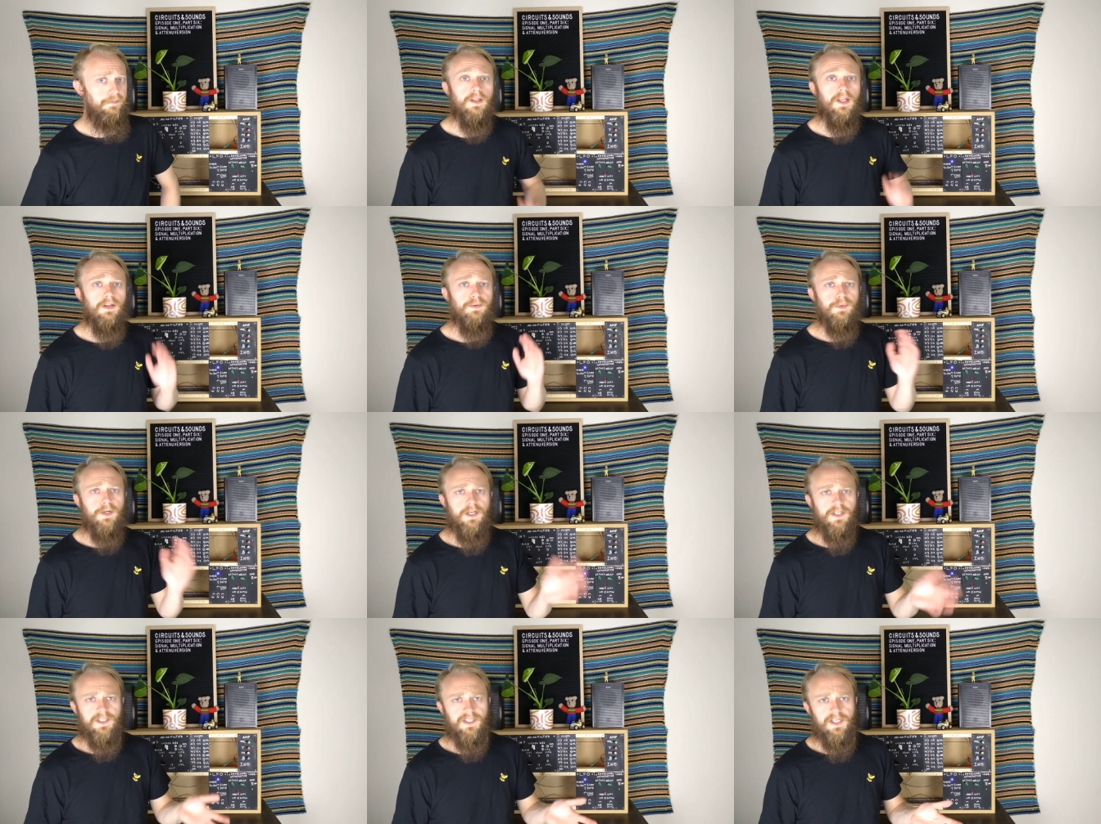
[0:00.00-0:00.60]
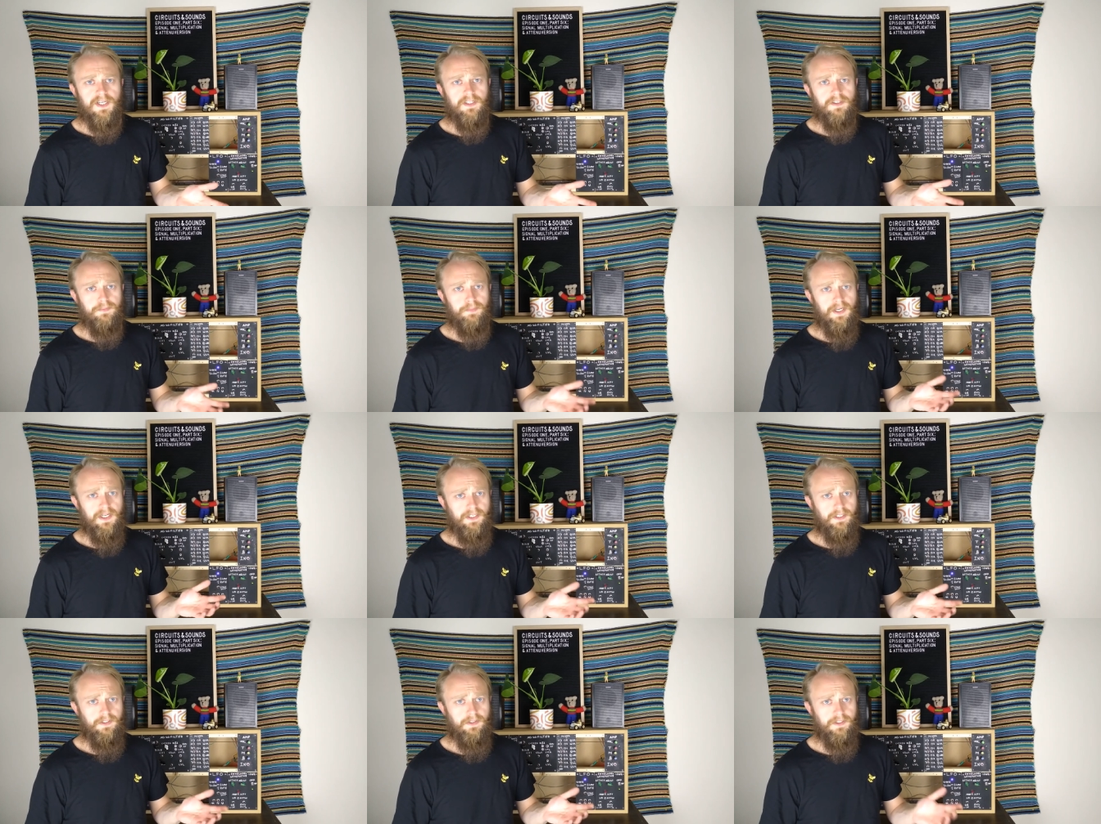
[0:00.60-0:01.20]
Then when I started
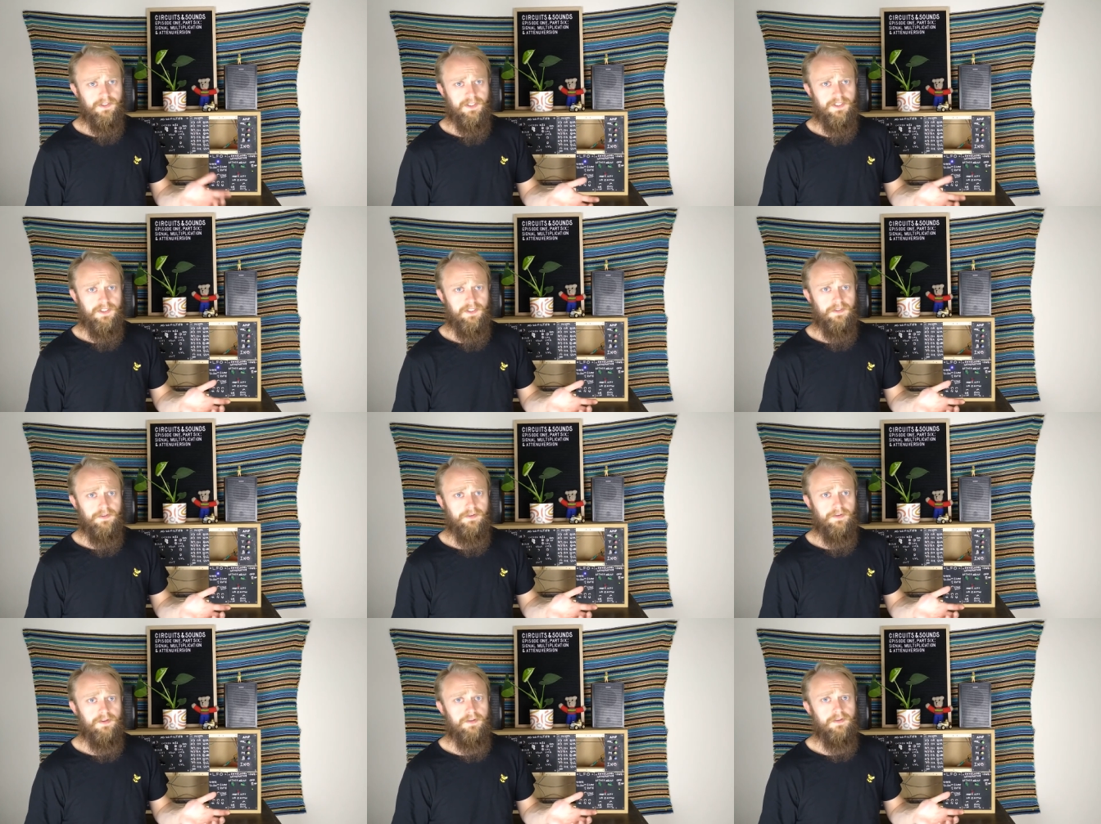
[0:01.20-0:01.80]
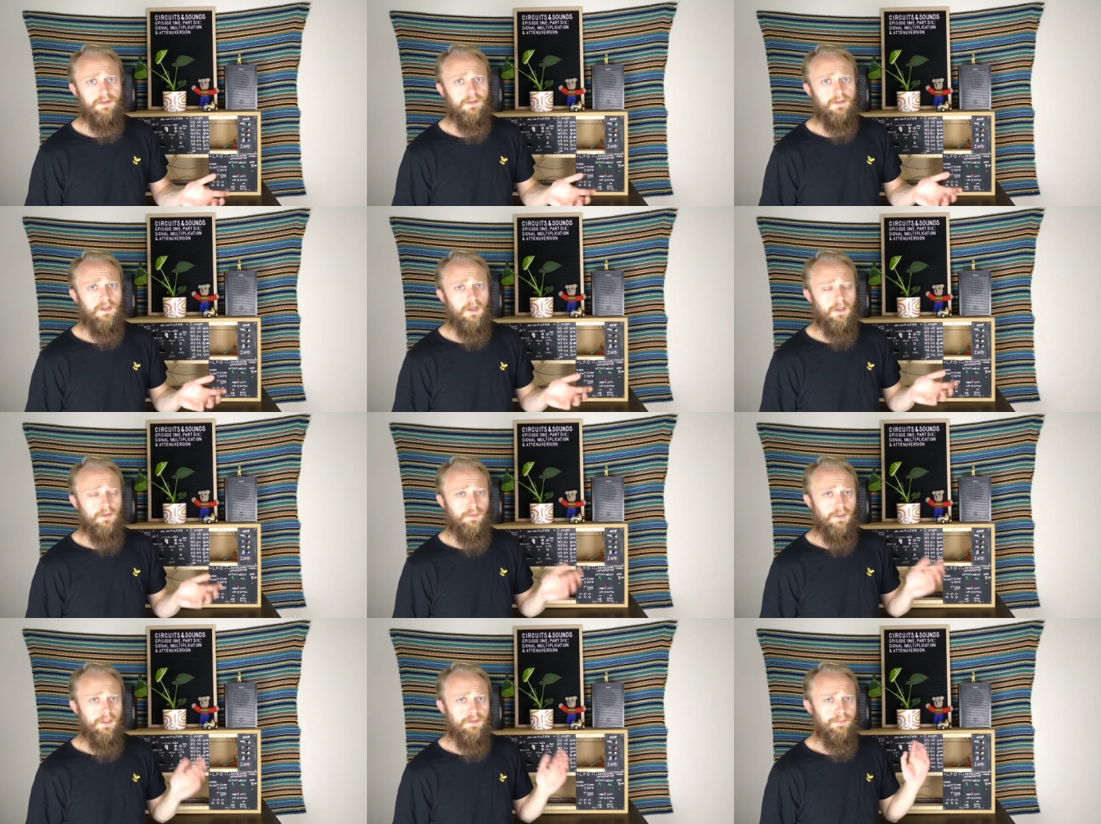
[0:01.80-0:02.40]
making the synth,
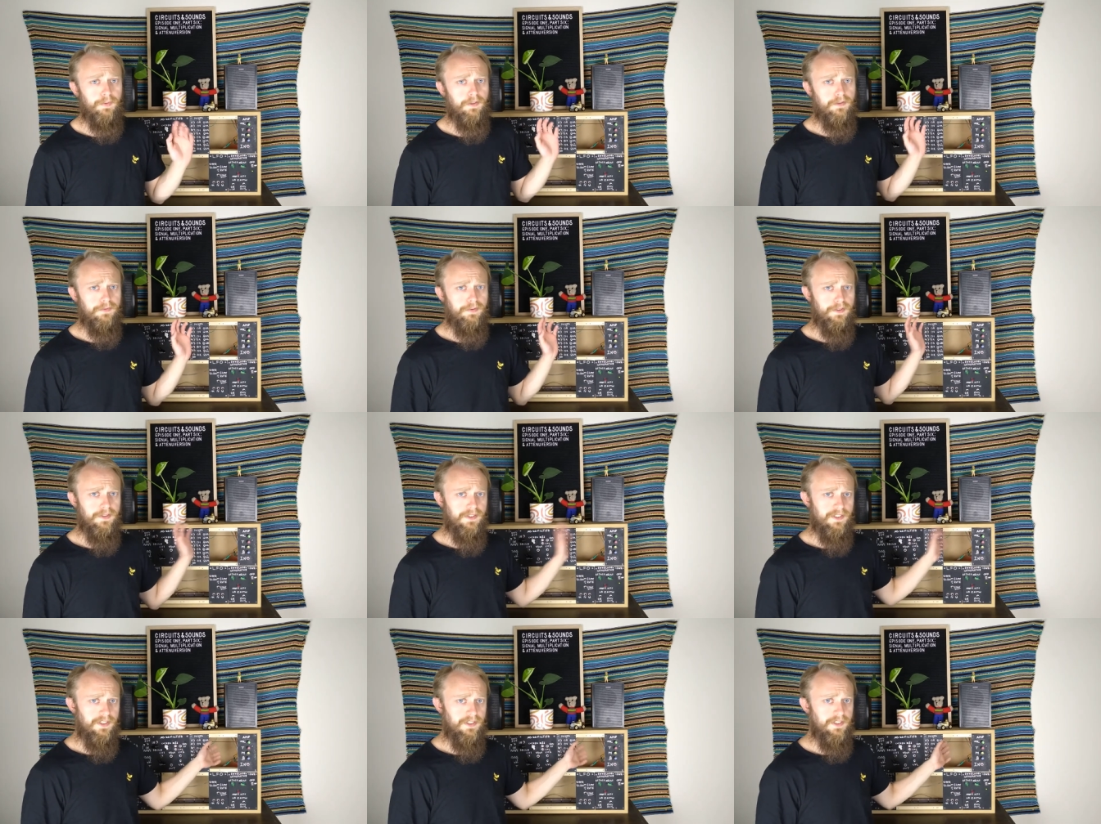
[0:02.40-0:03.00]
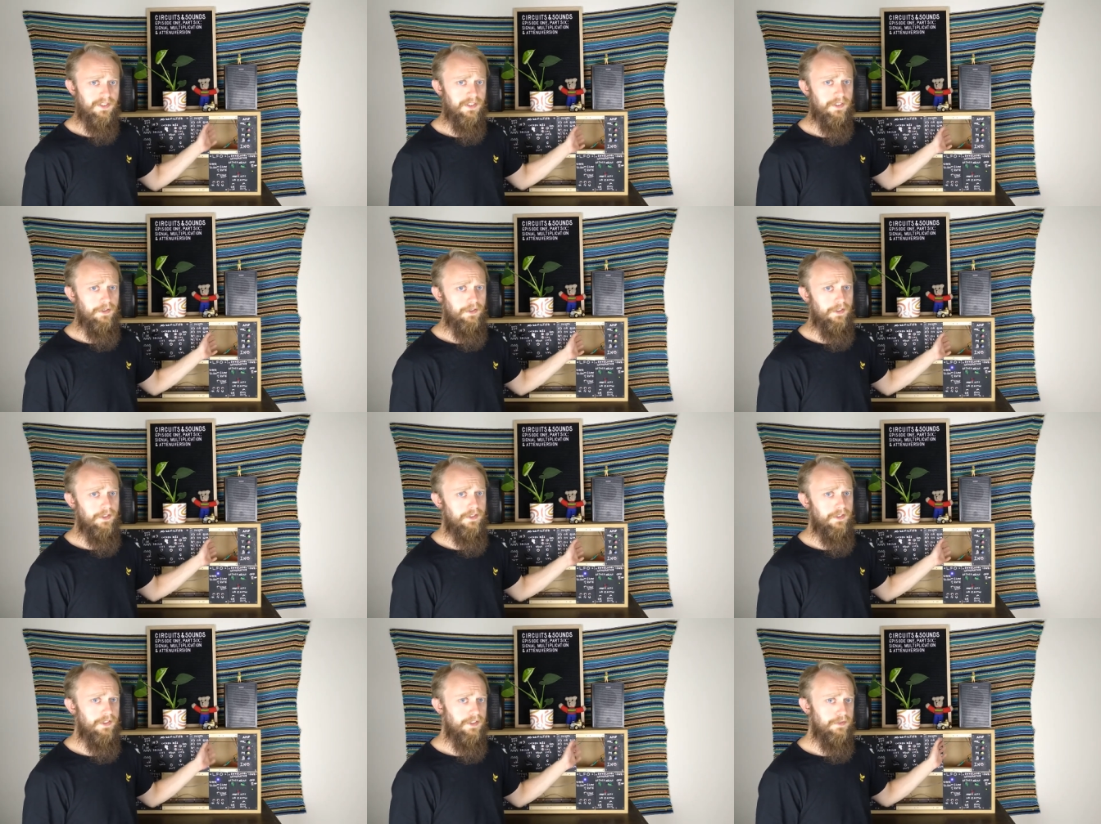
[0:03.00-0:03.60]
I repurposed the
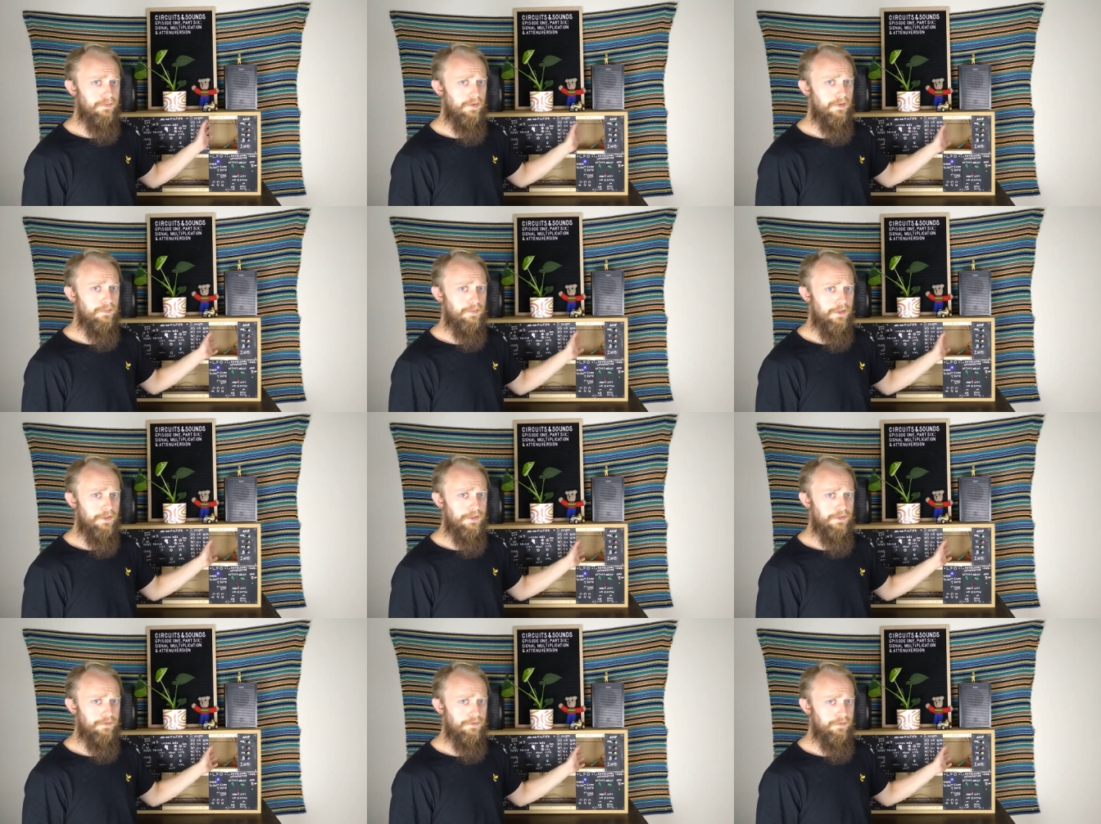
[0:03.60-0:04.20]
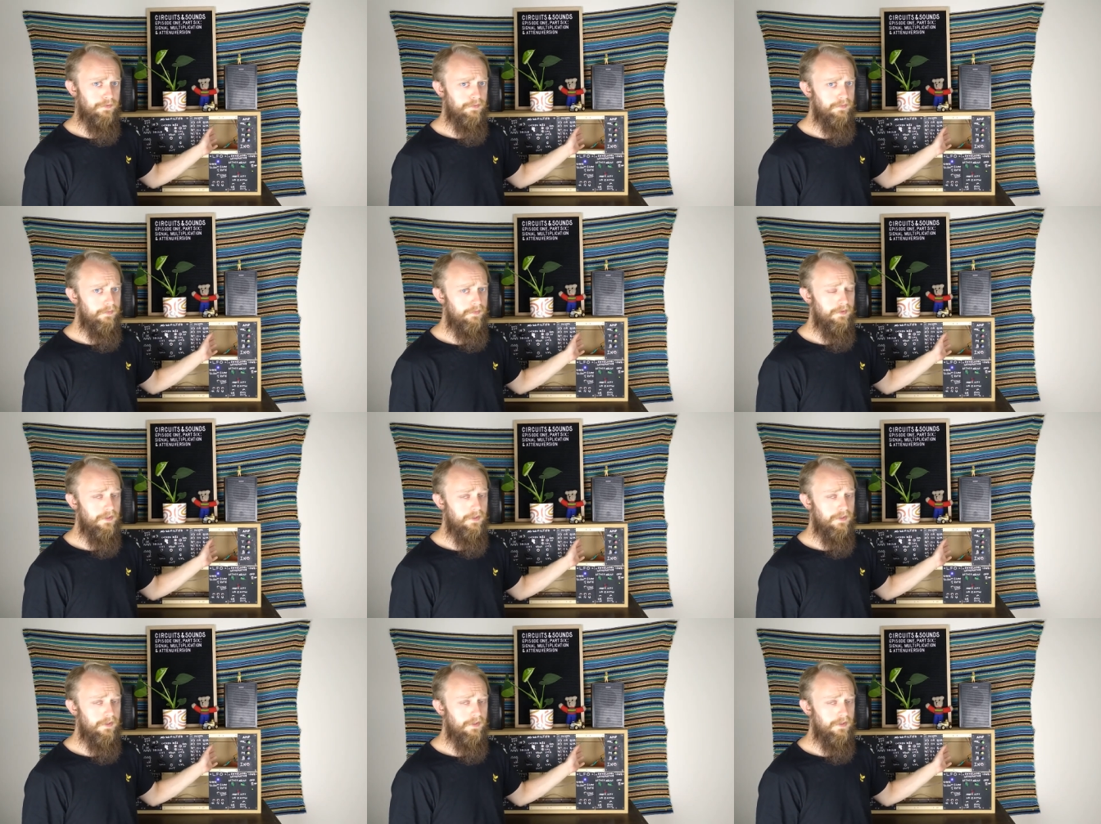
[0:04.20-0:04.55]
circuit into a module